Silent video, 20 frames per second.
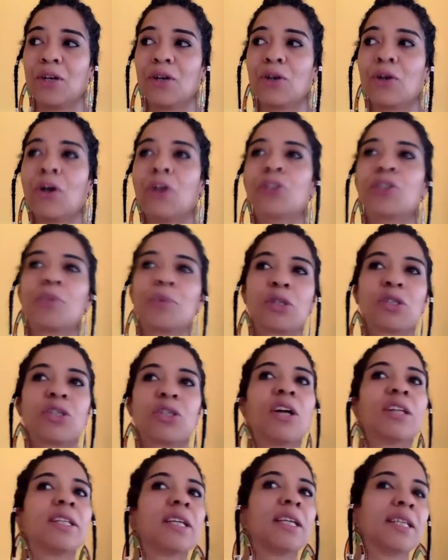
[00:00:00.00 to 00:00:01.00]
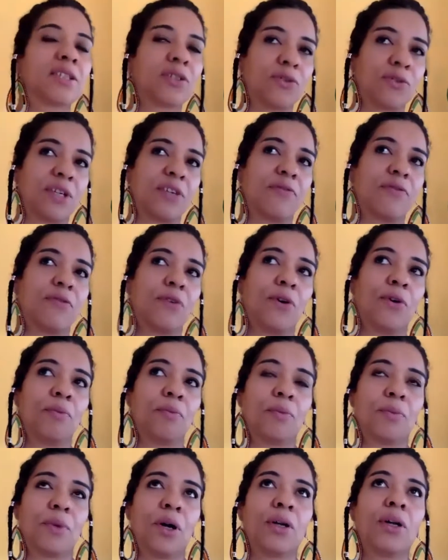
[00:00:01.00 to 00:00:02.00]
contribution on the literary form,
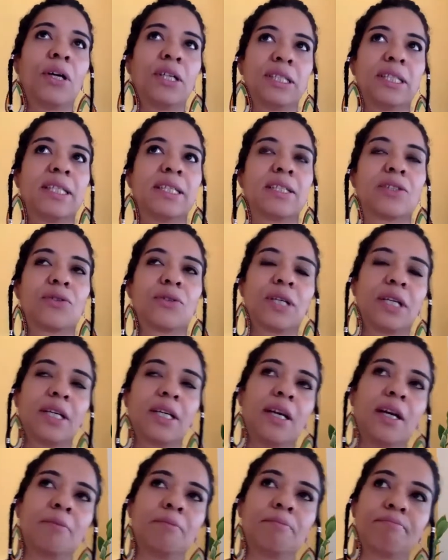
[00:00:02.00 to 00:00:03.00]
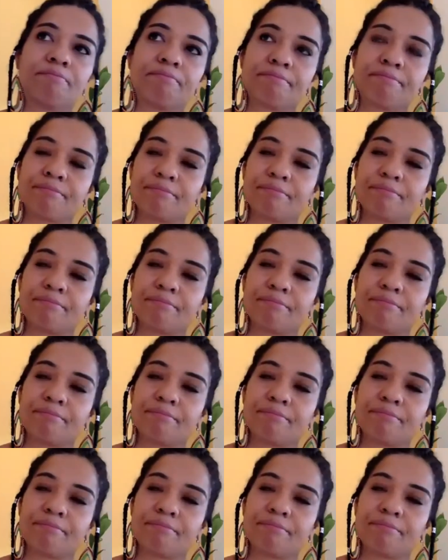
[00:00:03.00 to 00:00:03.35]
on the literary, in